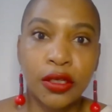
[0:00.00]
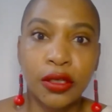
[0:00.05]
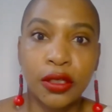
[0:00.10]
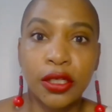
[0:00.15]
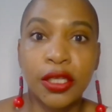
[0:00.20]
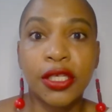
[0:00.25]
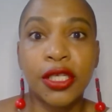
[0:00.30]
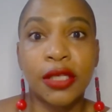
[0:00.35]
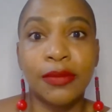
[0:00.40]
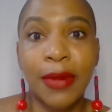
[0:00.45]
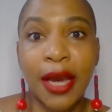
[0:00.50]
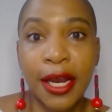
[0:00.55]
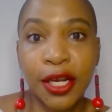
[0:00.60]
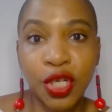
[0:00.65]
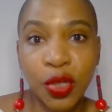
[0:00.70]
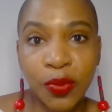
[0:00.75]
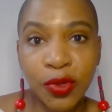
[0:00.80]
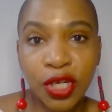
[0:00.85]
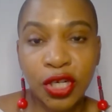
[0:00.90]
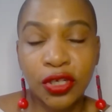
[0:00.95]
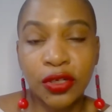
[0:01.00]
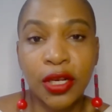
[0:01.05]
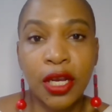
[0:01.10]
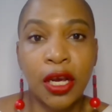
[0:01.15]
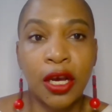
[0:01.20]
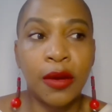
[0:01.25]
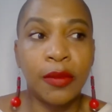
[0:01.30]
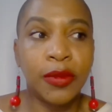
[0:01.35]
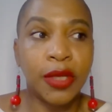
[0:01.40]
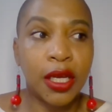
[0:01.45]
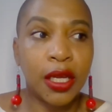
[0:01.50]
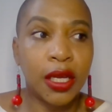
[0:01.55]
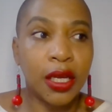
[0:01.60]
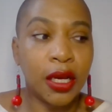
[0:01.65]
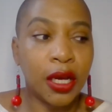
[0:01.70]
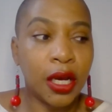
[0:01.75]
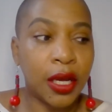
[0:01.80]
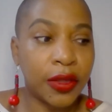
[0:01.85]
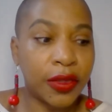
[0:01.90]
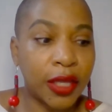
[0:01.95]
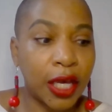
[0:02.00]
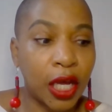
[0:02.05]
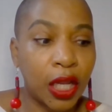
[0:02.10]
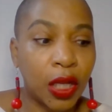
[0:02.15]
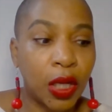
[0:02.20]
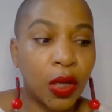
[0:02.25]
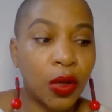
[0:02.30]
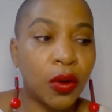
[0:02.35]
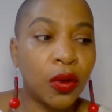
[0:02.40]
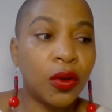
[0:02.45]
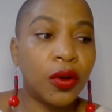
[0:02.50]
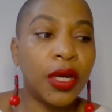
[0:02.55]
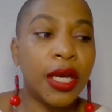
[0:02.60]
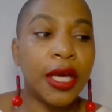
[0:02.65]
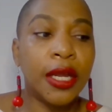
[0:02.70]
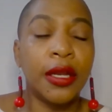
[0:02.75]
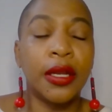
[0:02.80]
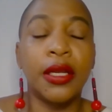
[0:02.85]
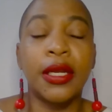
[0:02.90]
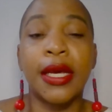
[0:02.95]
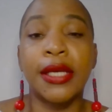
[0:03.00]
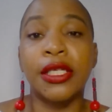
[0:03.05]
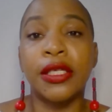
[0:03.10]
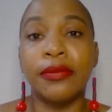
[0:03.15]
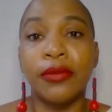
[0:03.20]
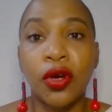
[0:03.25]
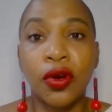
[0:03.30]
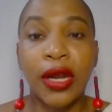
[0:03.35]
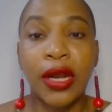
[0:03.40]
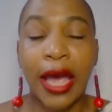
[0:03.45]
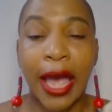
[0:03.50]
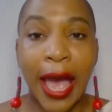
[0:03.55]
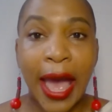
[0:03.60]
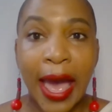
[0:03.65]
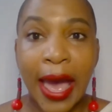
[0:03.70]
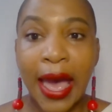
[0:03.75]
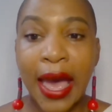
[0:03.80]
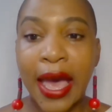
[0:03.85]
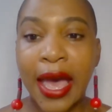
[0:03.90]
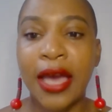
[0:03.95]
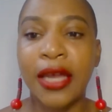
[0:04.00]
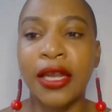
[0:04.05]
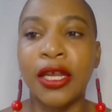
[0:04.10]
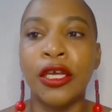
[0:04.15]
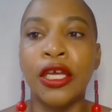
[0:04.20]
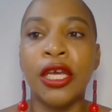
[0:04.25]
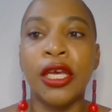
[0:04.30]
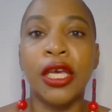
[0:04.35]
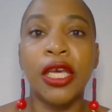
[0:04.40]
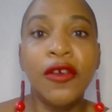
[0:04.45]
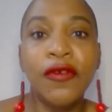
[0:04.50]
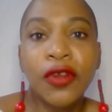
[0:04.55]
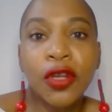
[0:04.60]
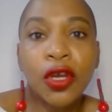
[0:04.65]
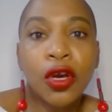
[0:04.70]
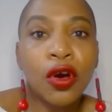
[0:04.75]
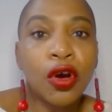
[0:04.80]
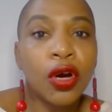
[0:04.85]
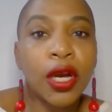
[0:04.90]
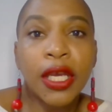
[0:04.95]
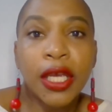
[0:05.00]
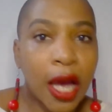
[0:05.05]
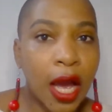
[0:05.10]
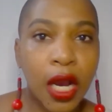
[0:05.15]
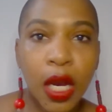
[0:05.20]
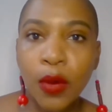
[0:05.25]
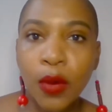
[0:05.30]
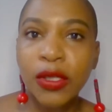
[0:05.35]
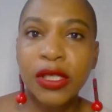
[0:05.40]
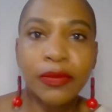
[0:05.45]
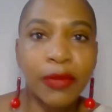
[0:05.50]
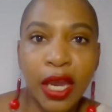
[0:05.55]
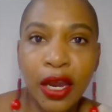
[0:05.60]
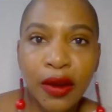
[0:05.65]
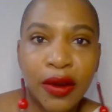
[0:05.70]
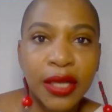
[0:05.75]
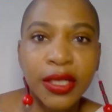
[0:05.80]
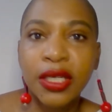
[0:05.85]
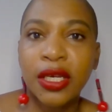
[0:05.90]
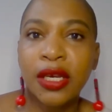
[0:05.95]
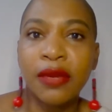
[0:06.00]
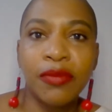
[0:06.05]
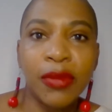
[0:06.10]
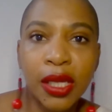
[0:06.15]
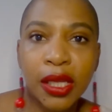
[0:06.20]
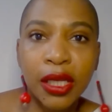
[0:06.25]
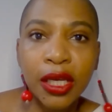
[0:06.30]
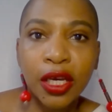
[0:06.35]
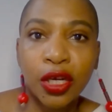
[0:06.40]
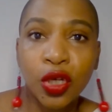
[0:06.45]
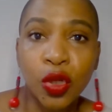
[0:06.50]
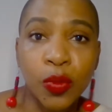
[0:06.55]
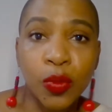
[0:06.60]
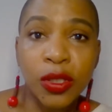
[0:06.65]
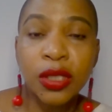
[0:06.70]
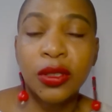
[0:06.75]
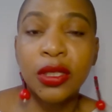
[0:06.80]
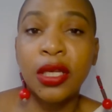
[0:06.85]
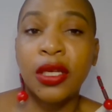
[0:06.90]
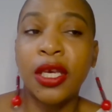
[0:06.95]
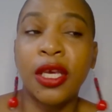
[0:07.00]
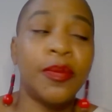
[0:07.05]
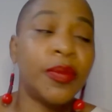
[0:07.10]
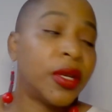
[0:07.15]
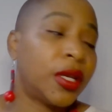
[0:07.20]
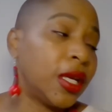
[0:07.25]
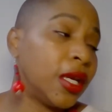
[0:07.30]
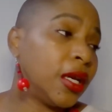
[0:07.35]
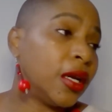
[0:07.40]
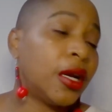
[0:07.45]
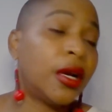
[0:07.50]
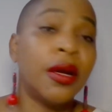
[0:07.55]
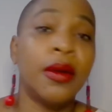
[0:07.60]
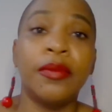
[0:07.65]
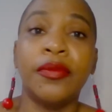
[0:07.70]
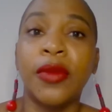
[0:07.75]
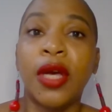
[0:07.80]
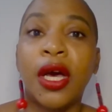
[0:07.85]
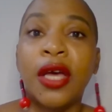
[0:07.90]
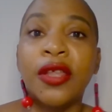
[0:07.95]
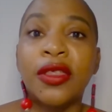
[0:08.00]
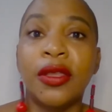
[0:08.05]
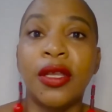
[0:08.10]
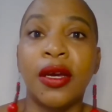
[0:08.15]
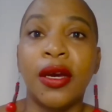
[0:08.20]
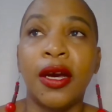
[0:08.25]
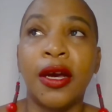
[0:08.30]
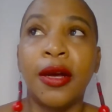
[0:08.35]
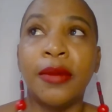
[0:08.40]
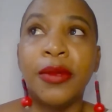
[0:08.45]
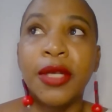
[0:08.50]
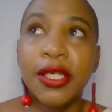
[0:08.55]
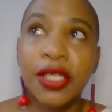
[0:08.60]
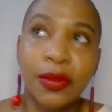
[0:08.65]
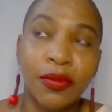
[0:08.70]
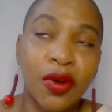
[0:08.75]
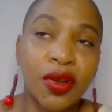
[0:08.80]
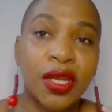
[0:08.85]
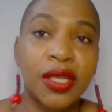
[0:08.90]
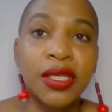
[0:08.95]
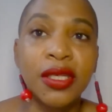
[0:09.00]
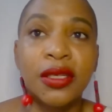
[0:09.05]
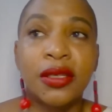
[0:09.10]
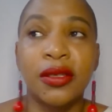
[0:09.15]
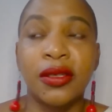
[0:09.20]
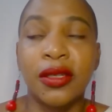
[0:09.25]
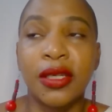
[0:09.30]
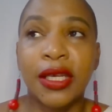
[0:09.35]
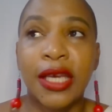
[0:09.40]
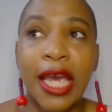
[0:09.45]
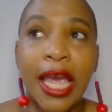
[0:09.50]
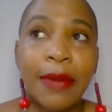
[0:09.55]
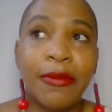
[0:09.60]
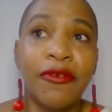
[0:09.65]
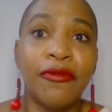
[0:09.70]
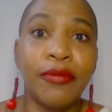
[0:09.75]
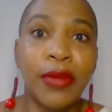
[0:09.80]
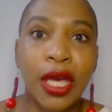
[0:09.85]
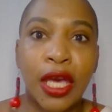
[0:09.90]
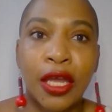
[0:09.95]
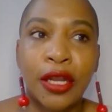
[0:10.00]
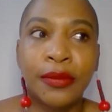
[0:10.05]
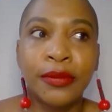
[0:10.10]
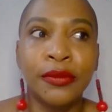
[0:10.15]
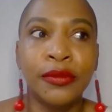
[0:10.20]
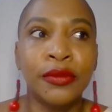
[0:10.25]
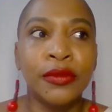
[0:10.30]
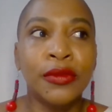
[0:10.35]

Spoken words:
this is my interpretation, that Othello and Desdemona had, even though Iago was married to Emilia, who was hipping Desdemona to the game of men.